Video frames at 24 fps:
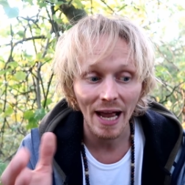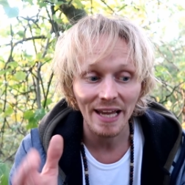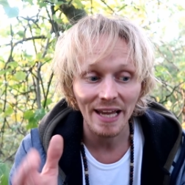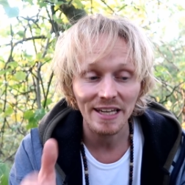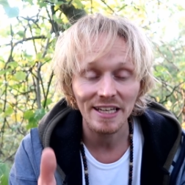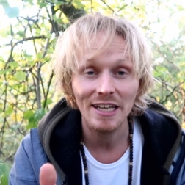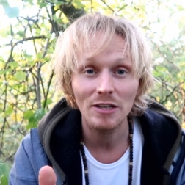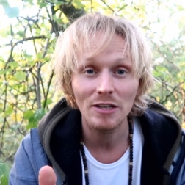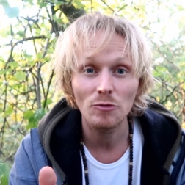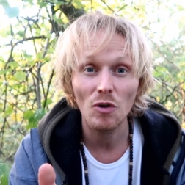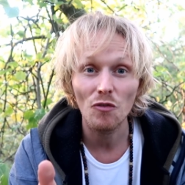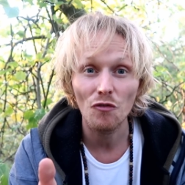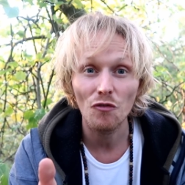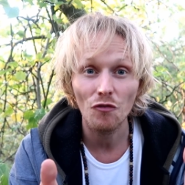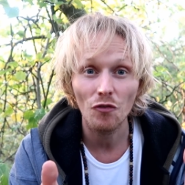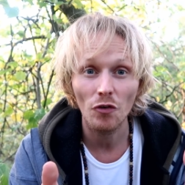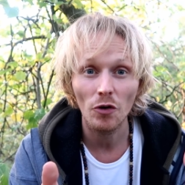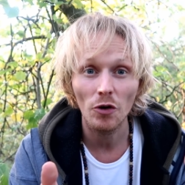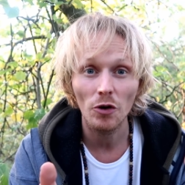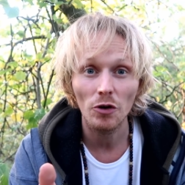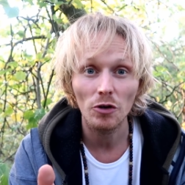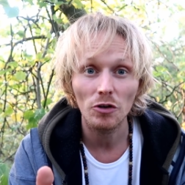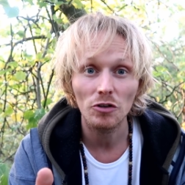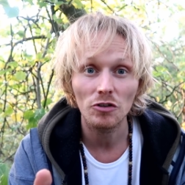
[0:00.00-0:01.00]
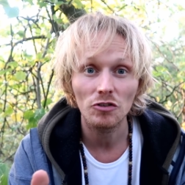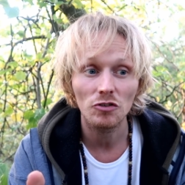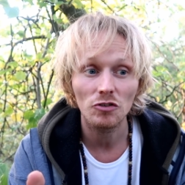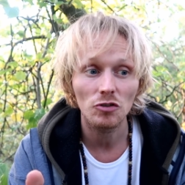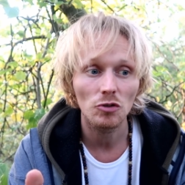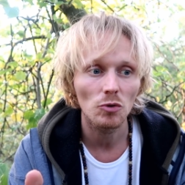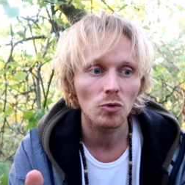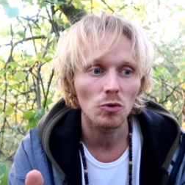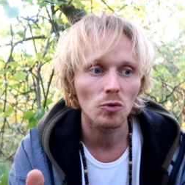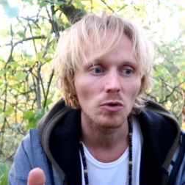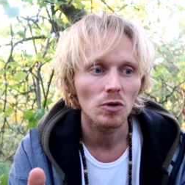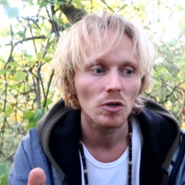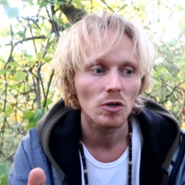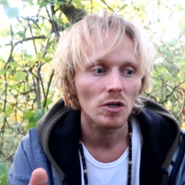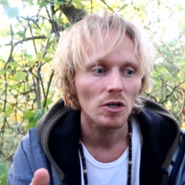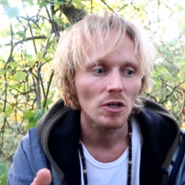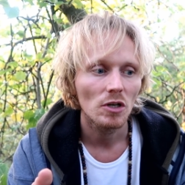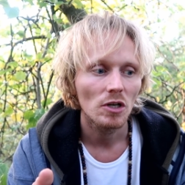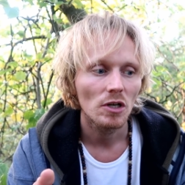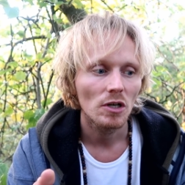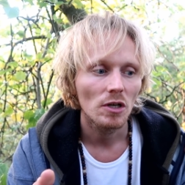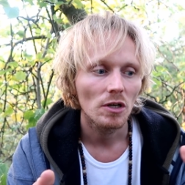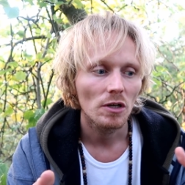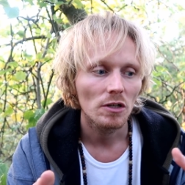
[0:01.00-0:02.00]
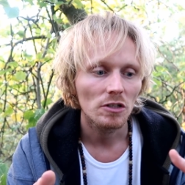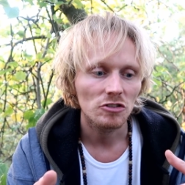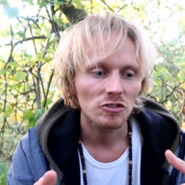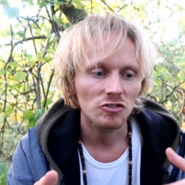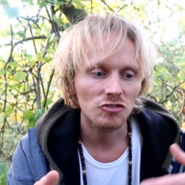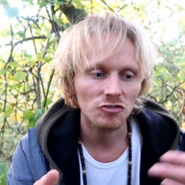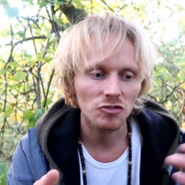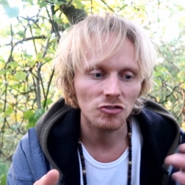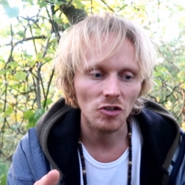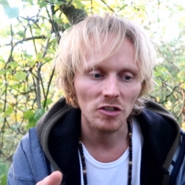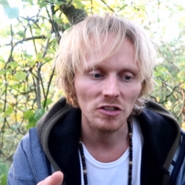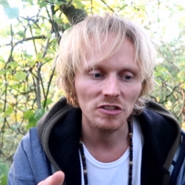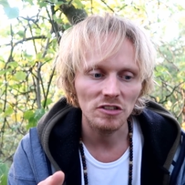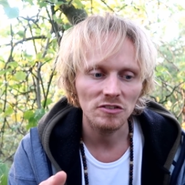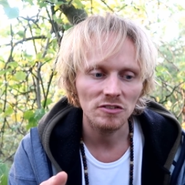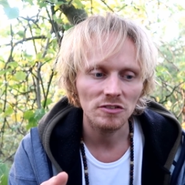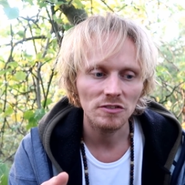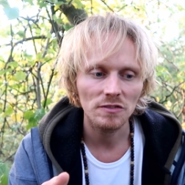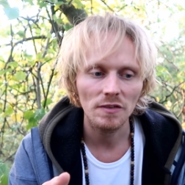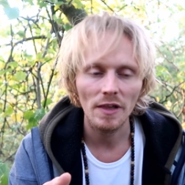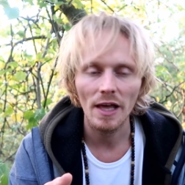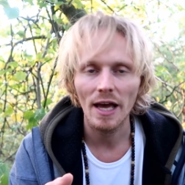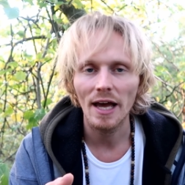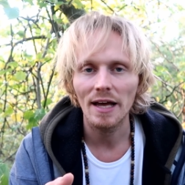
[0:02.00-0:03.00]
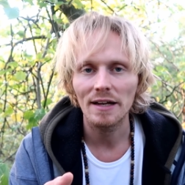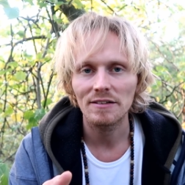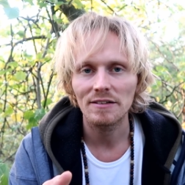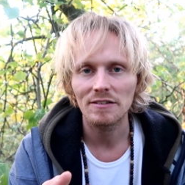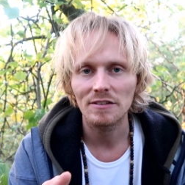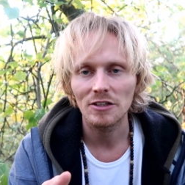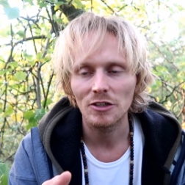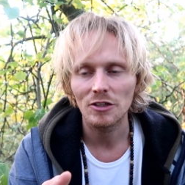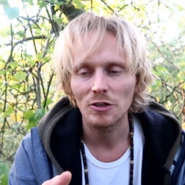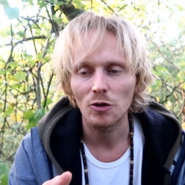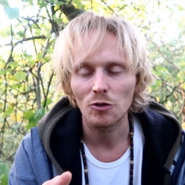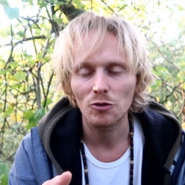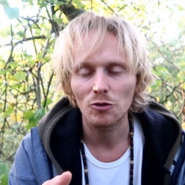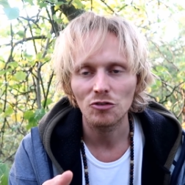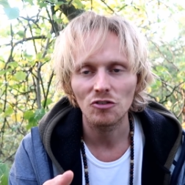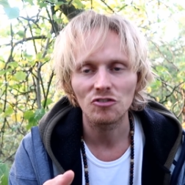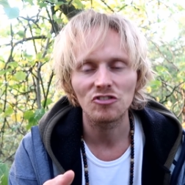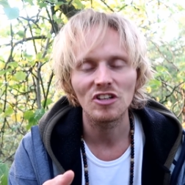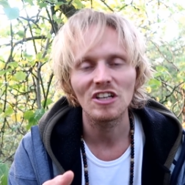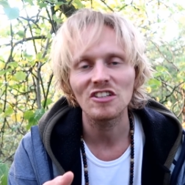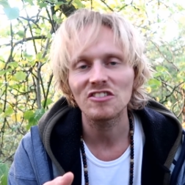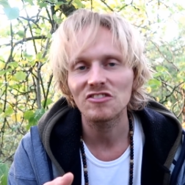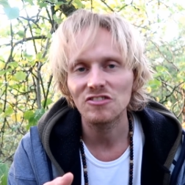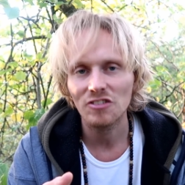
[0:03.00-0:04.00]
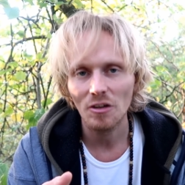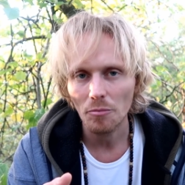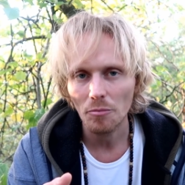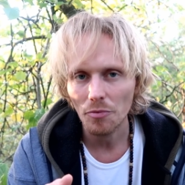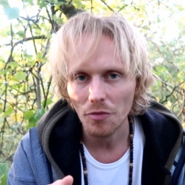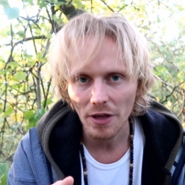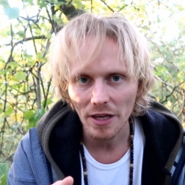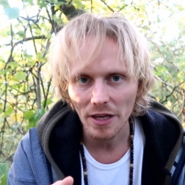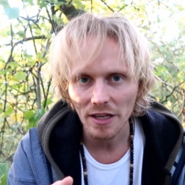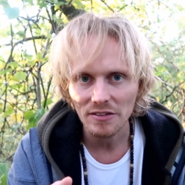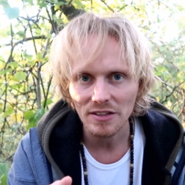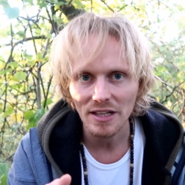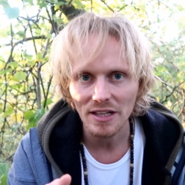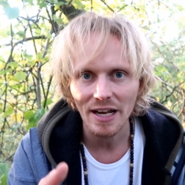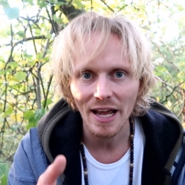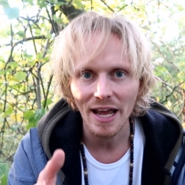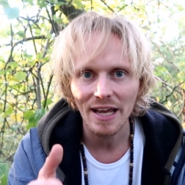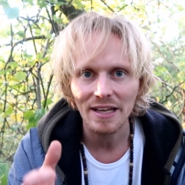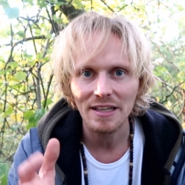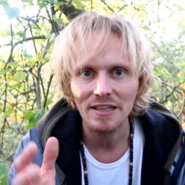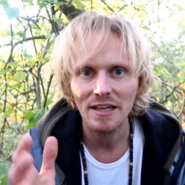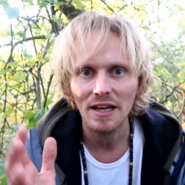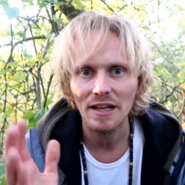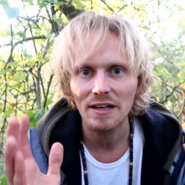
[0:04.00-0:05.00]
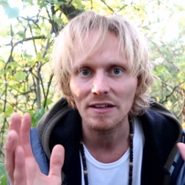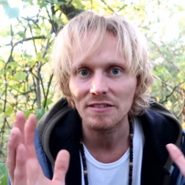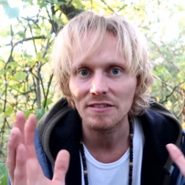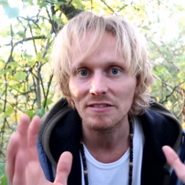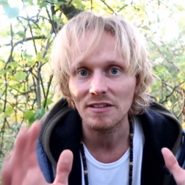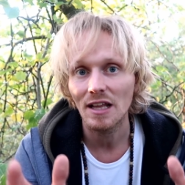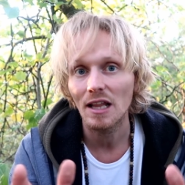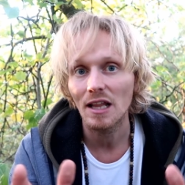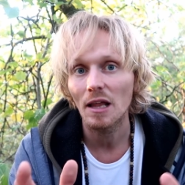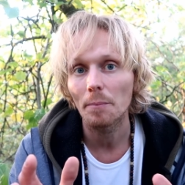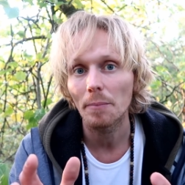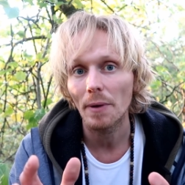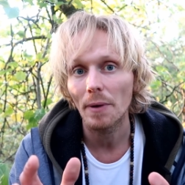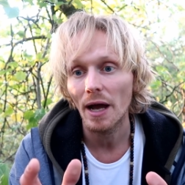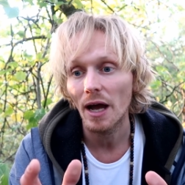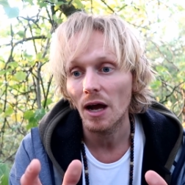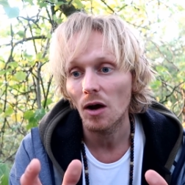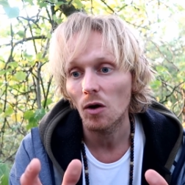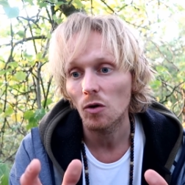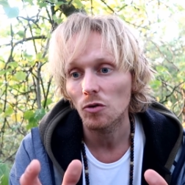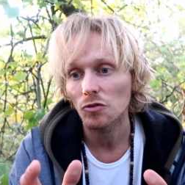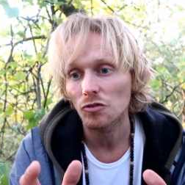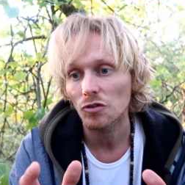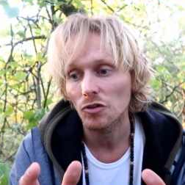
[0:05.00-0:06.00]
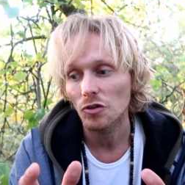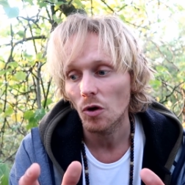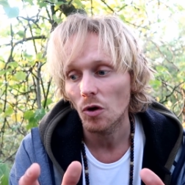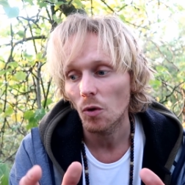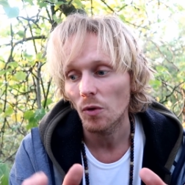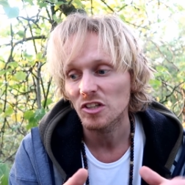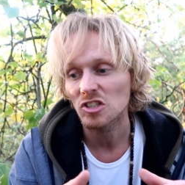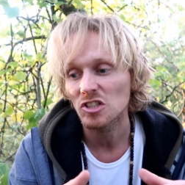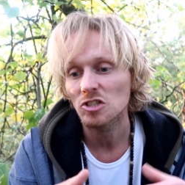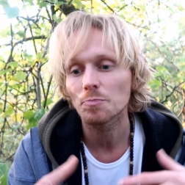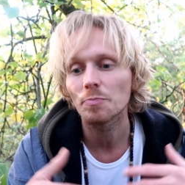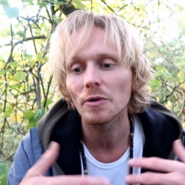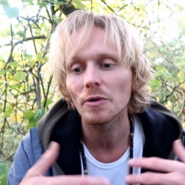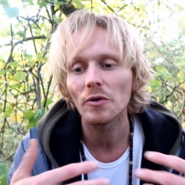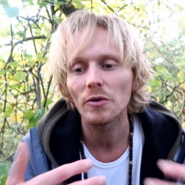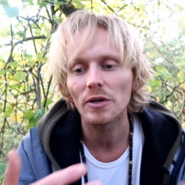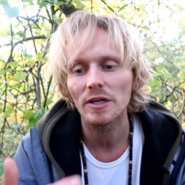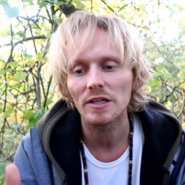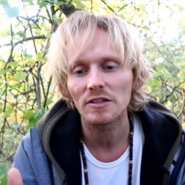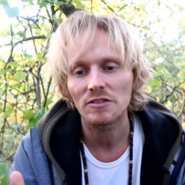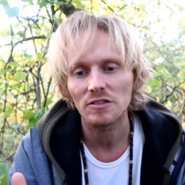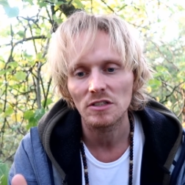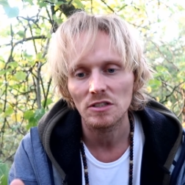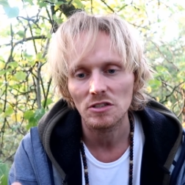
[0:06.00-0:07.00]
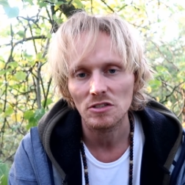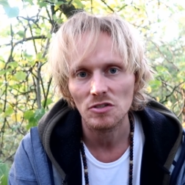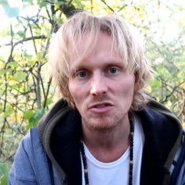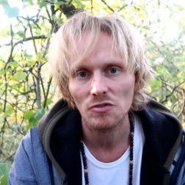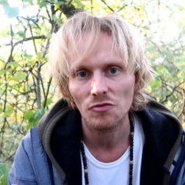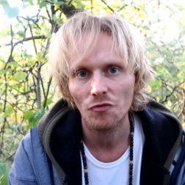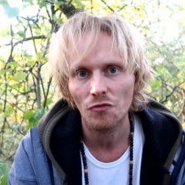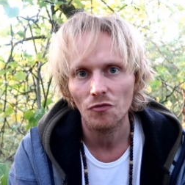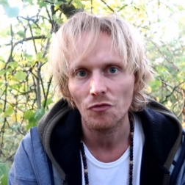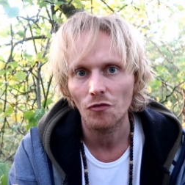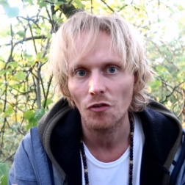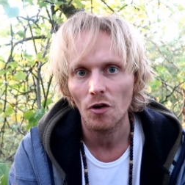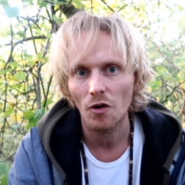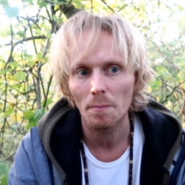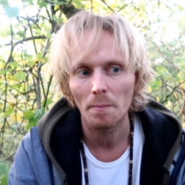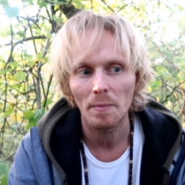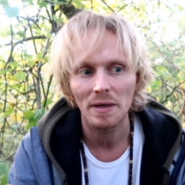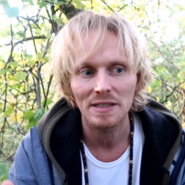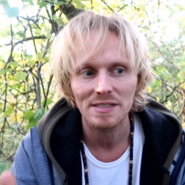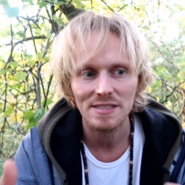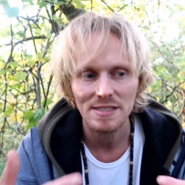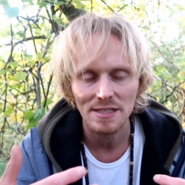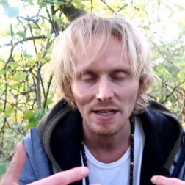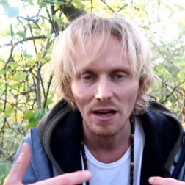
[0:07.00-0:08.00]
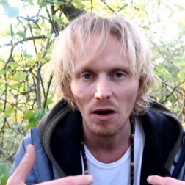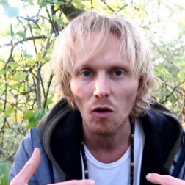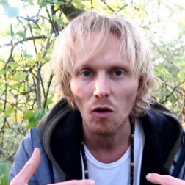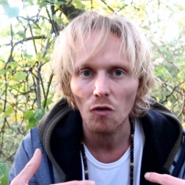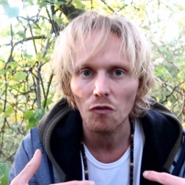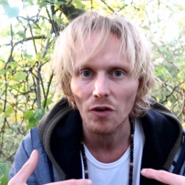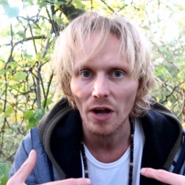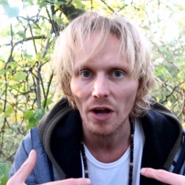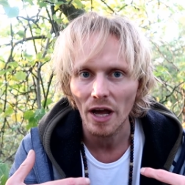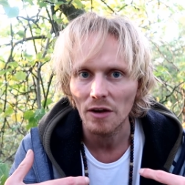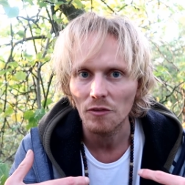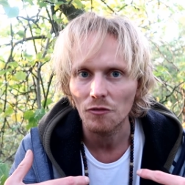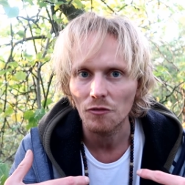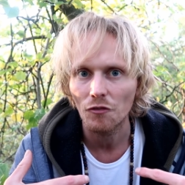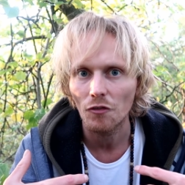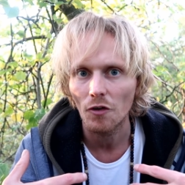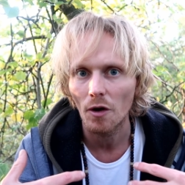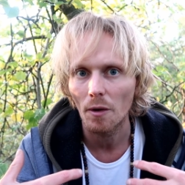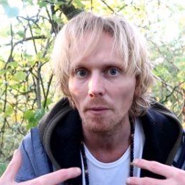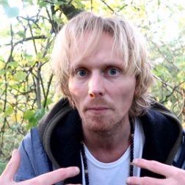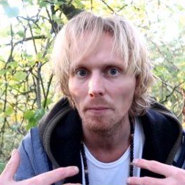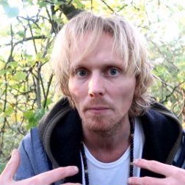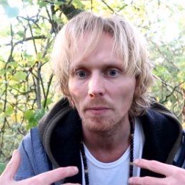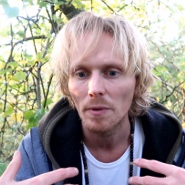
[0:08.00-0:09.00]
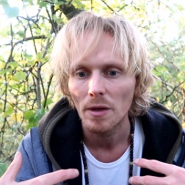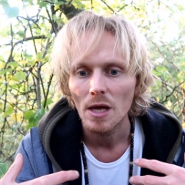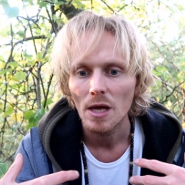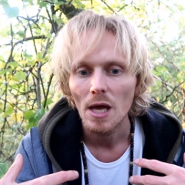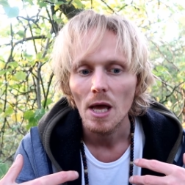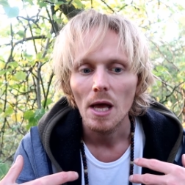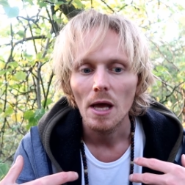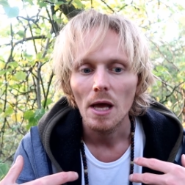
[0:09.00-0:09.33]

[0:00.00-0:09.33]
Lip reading: I can refer to studies that suggest some things, and I can tell about experiences from myself and from